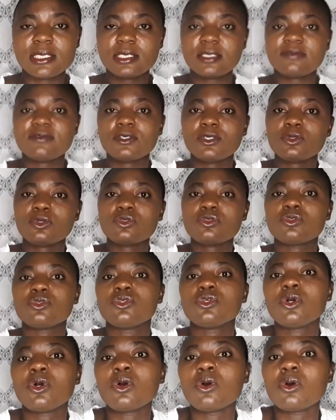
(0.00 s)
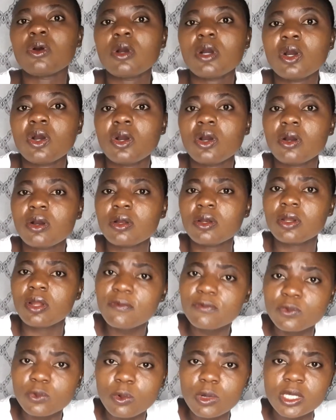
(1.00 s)
this video to your
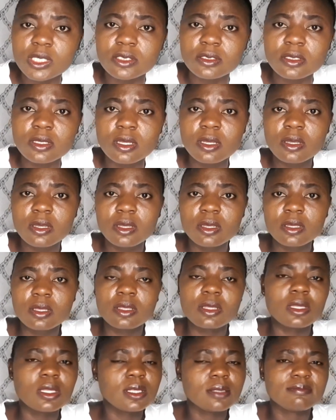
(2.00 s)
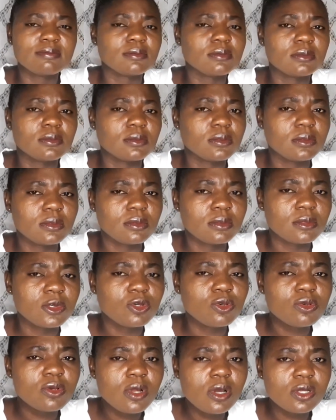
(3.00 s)
loved ones.
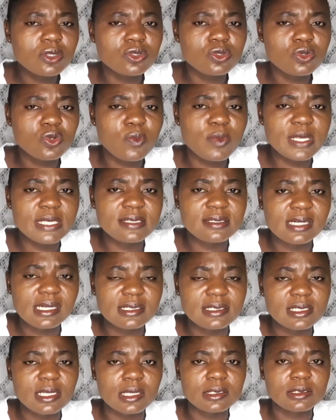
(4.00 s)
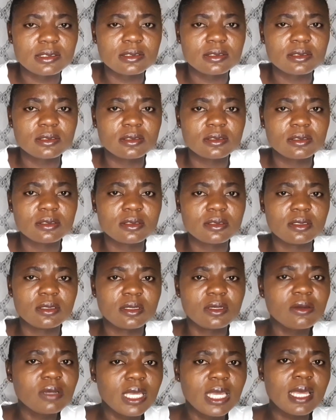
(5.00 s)
Who knows who will be interested?
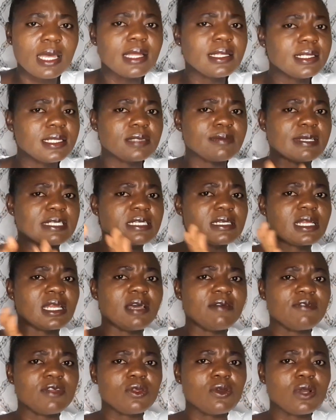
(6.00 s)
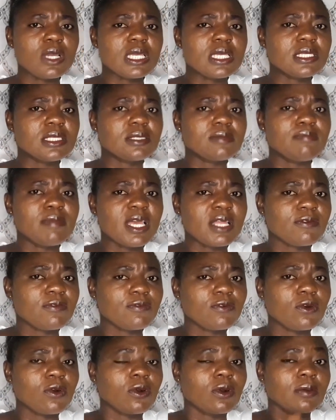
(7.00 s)
Okay, this particular video is meant
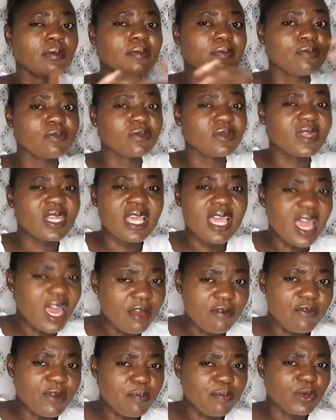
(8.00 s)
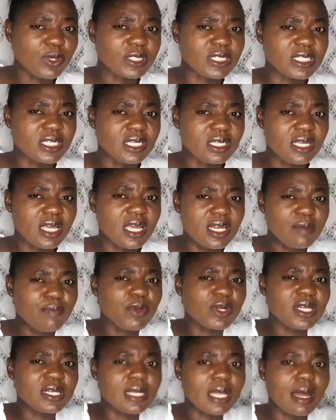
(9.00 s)
for everybody,
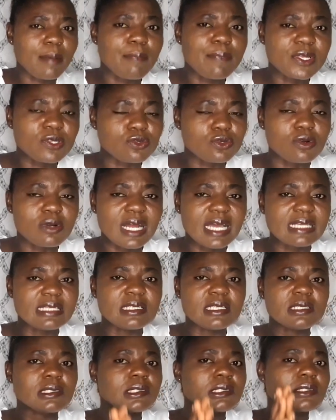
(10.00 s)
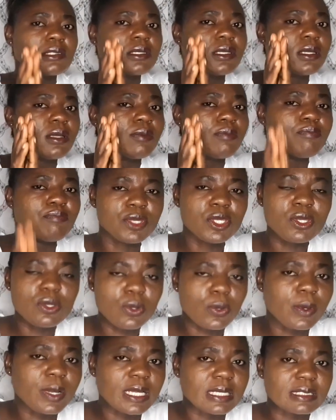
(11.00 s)
anybody that patronizes
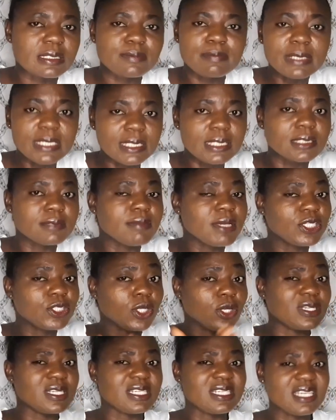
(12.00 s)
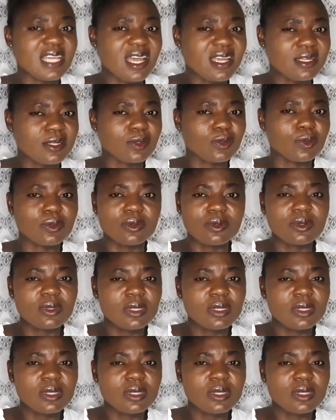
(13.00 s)
POS. Please make sure you share it though.